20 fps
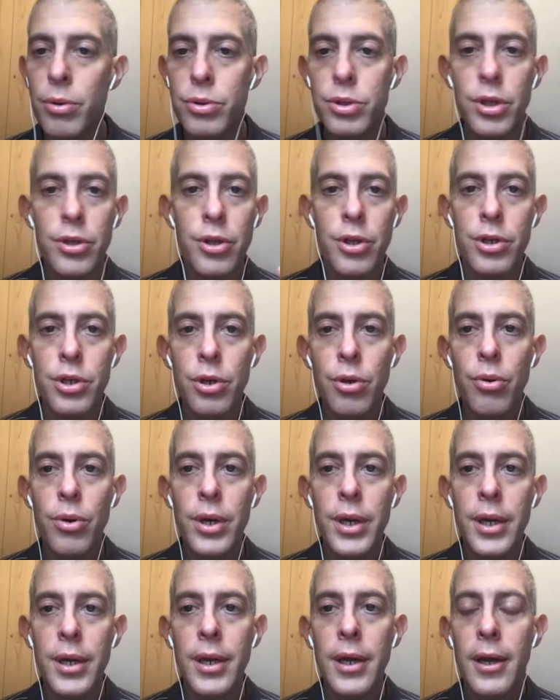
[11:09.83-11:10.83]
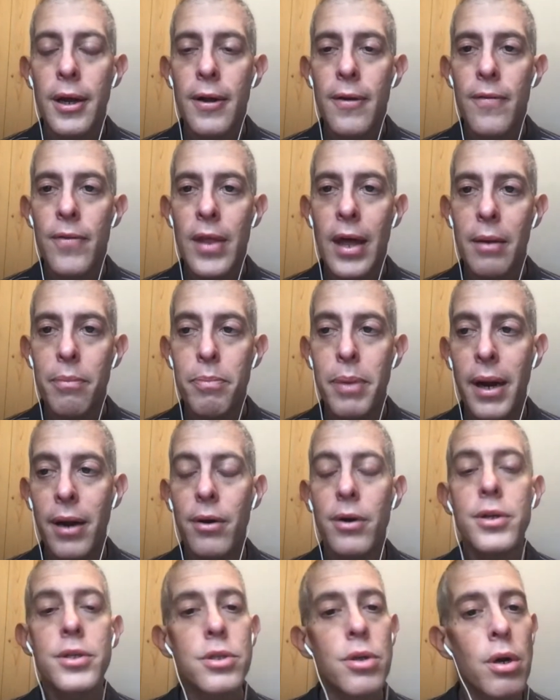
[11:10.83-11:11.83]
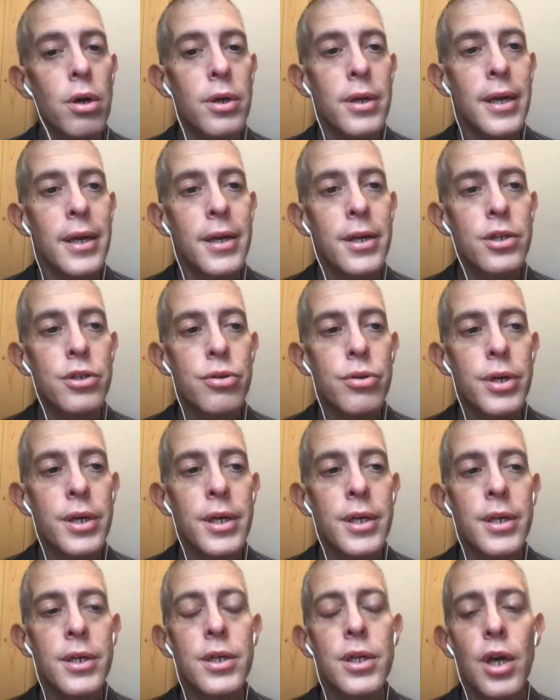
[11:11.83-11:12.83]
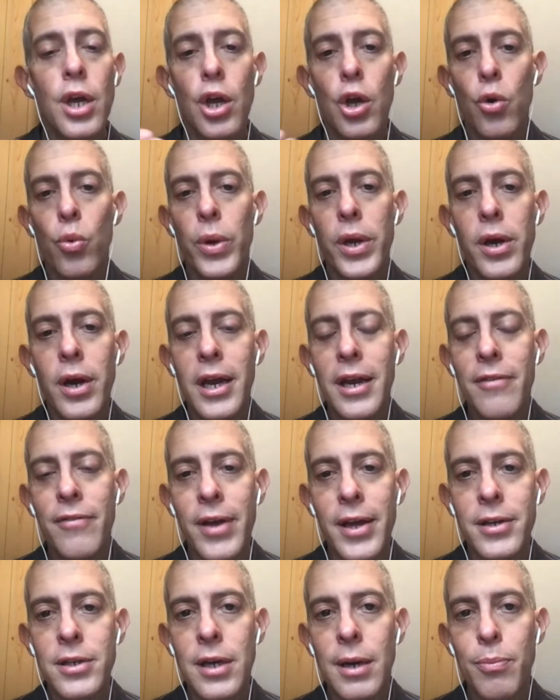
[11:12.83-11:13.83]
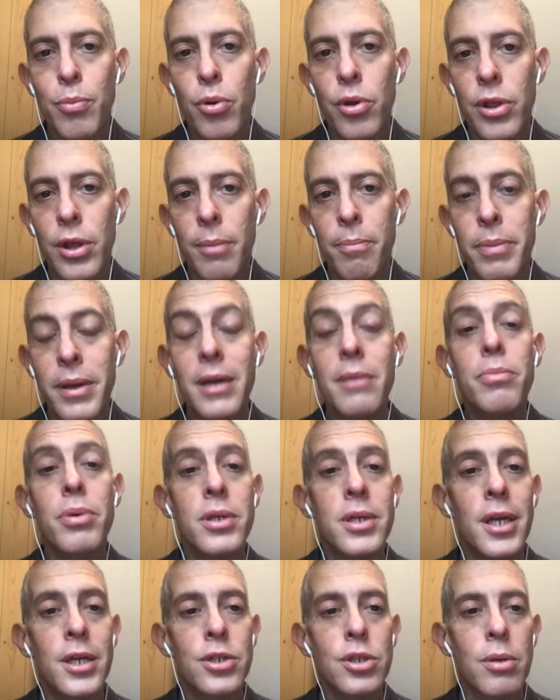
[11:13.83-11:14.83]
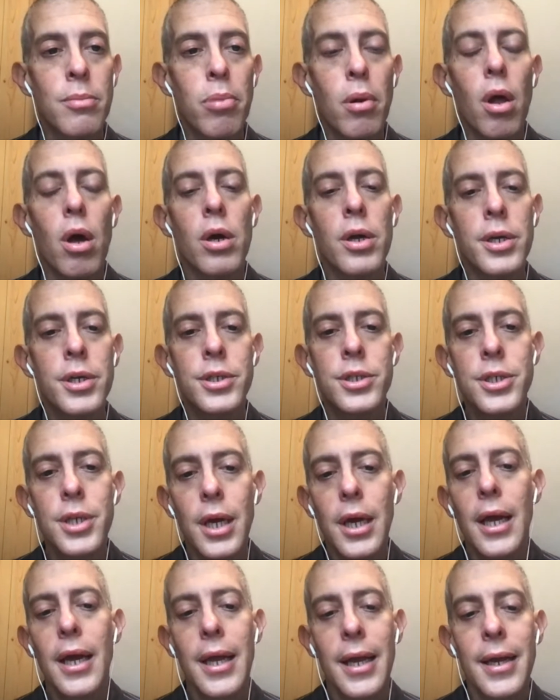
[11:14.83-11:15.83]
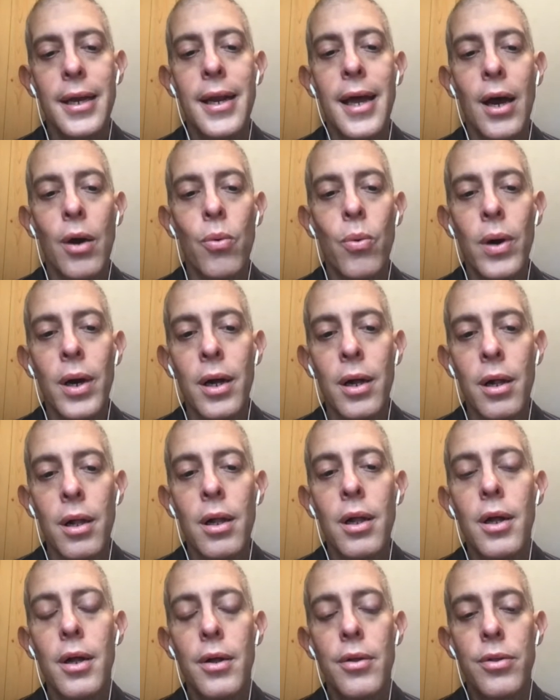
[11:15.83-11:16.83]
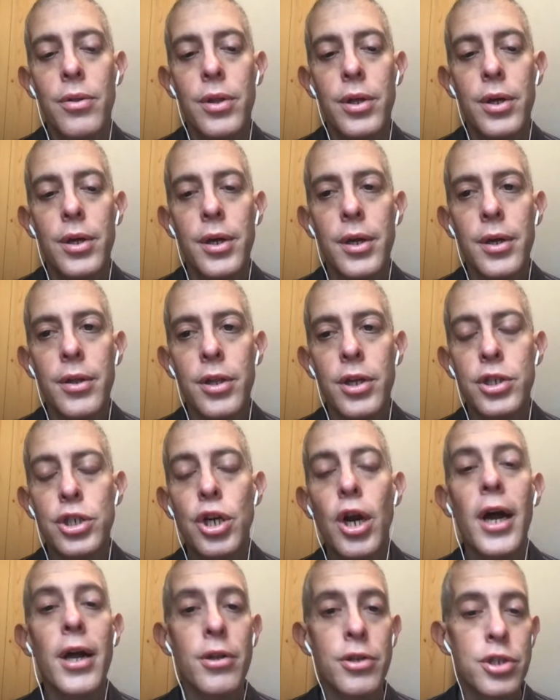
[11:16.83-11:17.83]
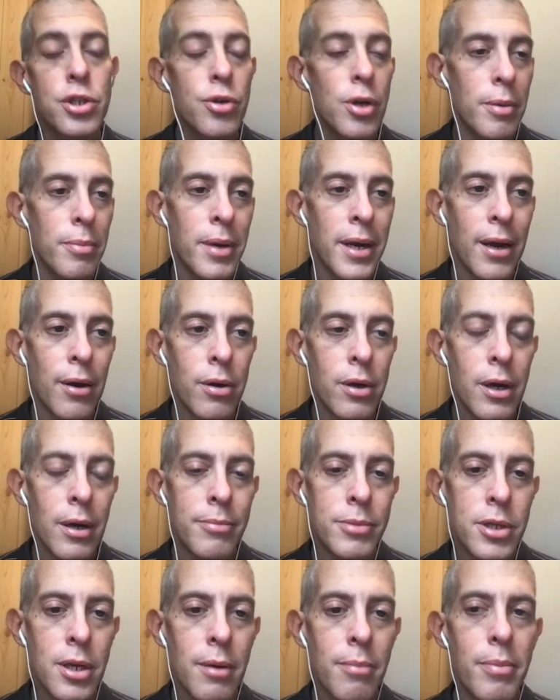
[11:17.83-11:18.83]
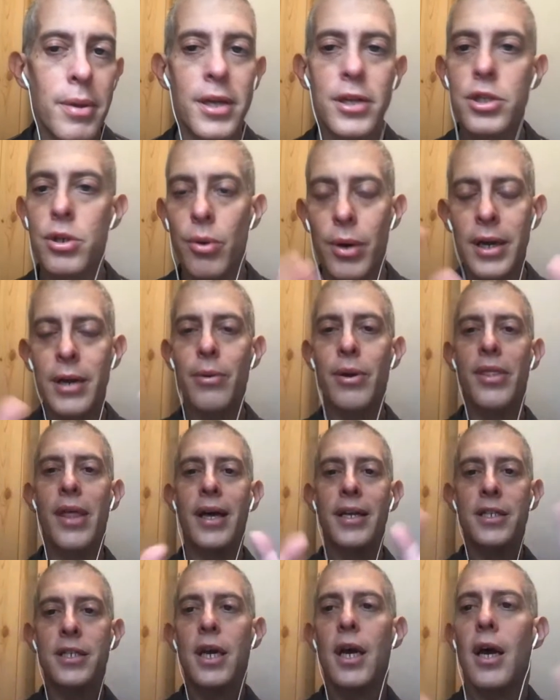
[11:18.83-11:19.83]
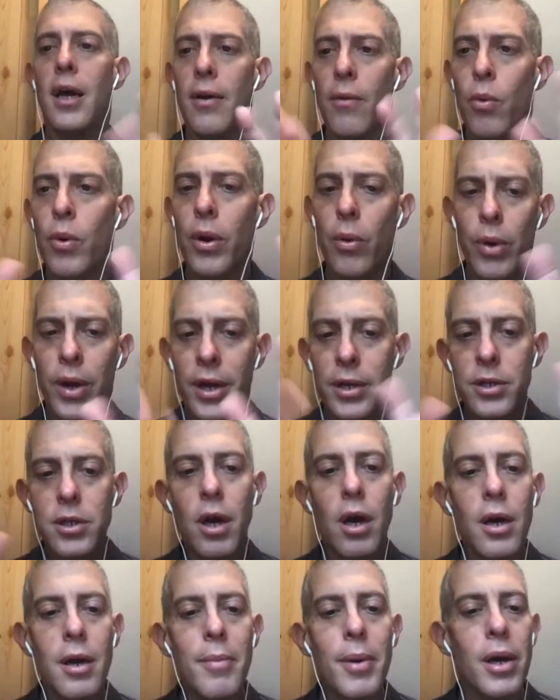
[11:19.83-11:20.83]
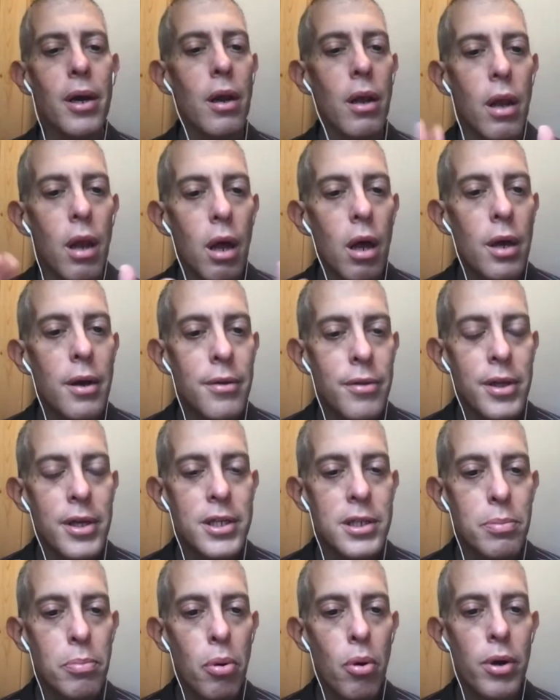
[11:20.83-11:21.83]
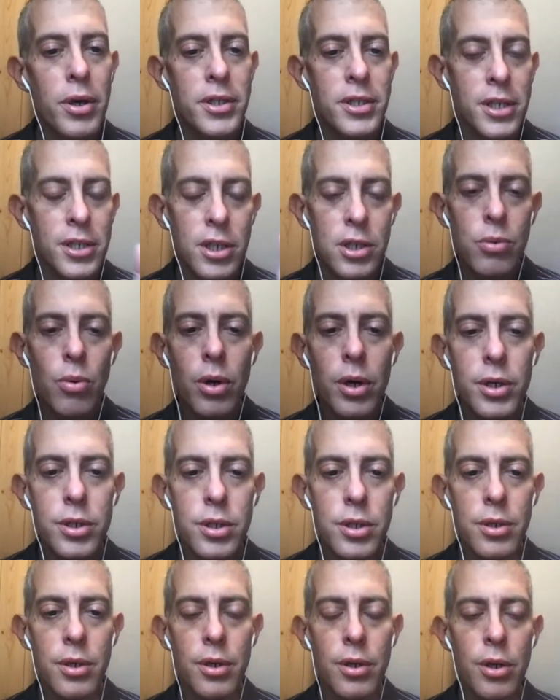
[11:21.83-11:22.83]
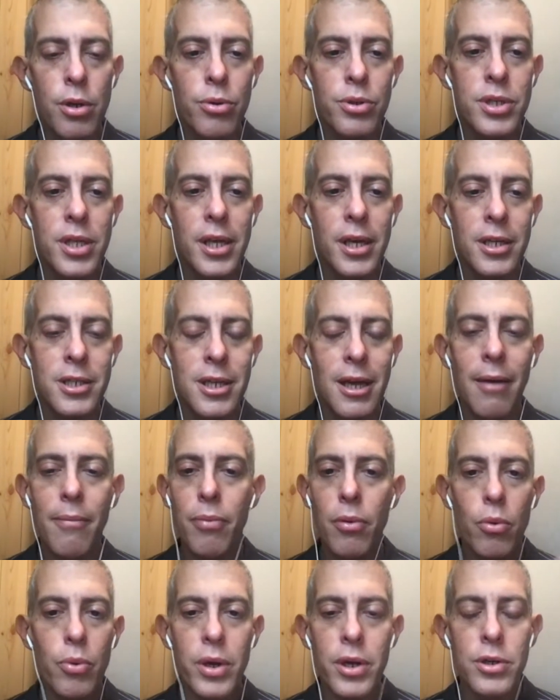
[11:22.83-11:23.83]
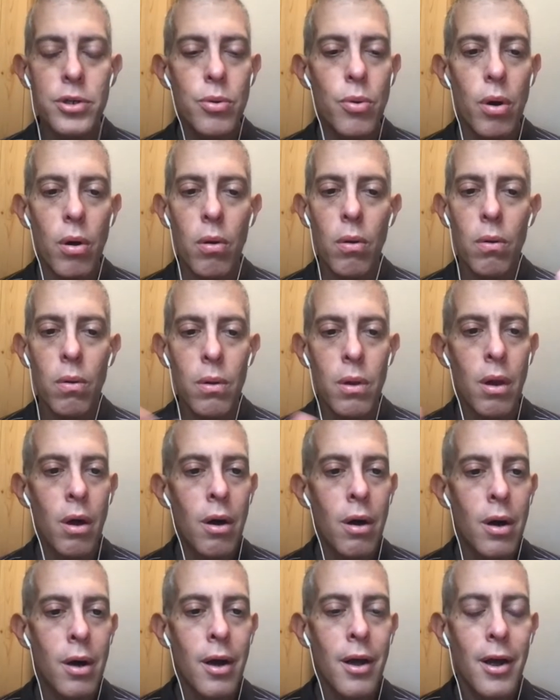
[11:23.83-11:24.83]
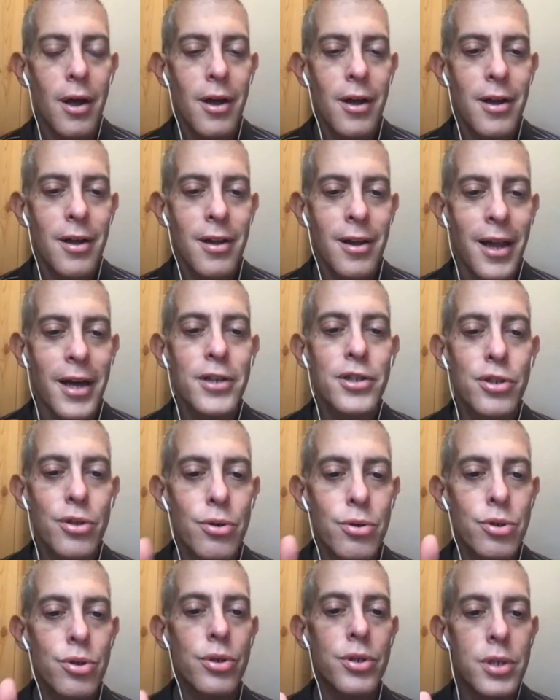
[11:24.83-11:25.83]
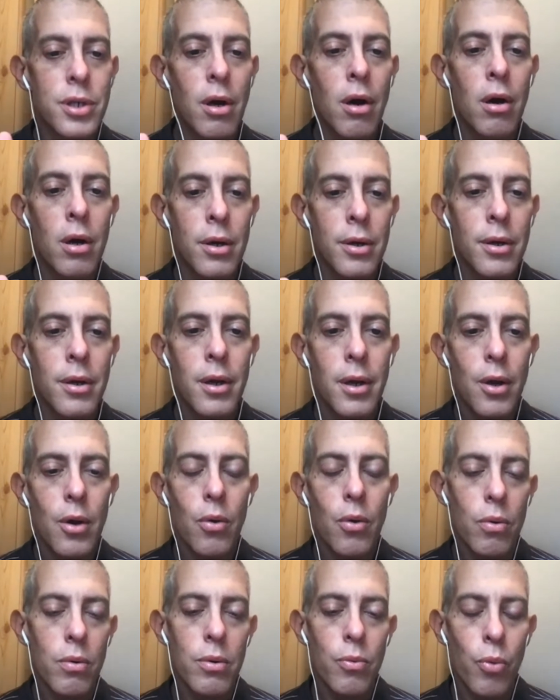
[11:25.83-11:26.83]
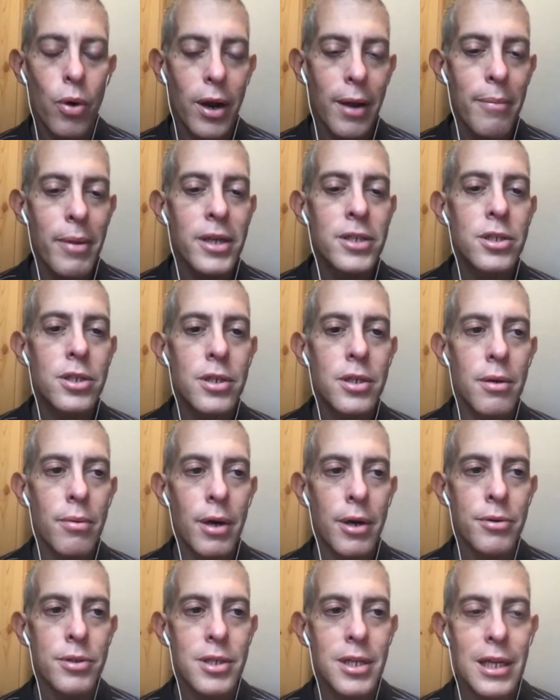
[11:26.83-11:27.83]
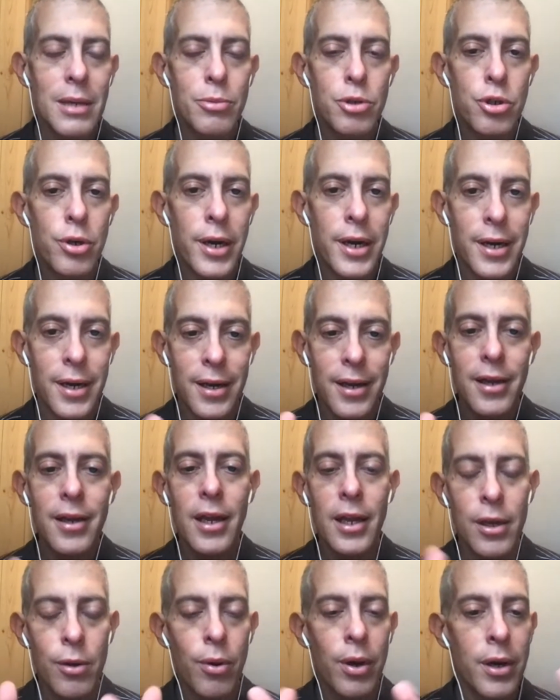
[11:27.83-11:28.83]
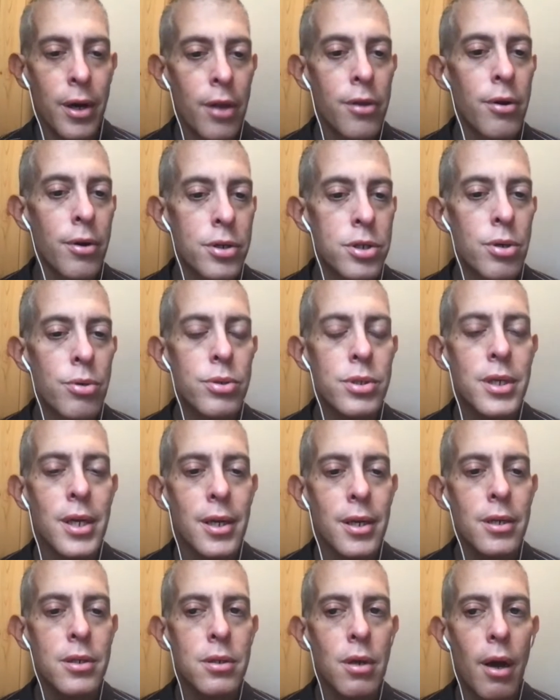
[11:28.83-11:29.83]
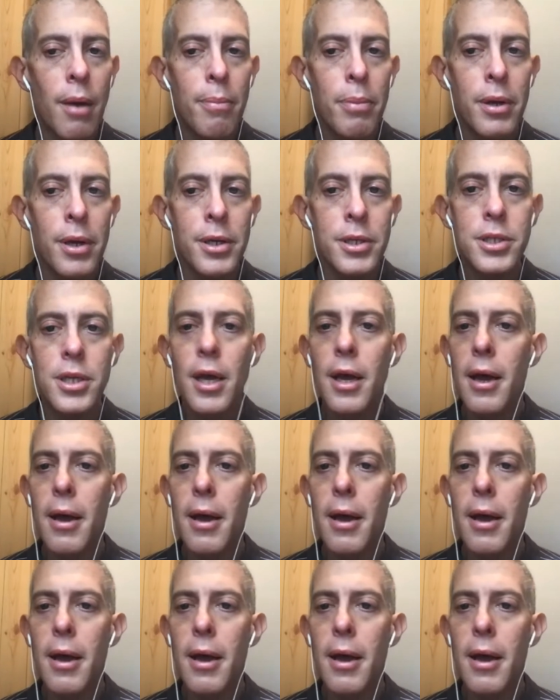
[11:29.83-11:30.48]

To the degree that parents aren't getting treated, we kind of end up with a big potential blockage in how well the child's treatment outcomes can be. So anyway, we can talk about a lot of these points. I just wanted to use the example. We can do a whole long lecture just on what I mentioned around sleep training, and other associated topics.